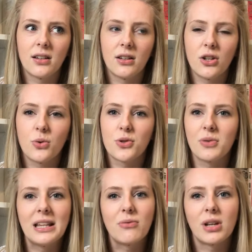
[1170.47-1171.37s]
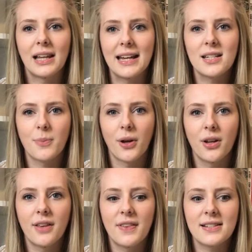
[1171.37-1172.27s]
you know, is really
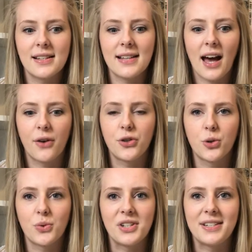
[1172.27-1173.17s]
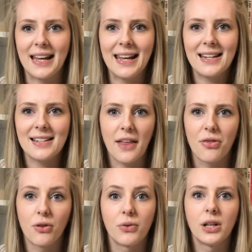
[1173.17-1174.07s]
relatable, and this is how you would date in
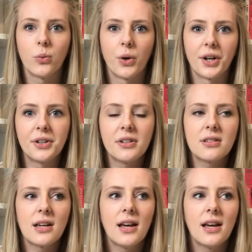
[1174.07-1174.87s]
the real world.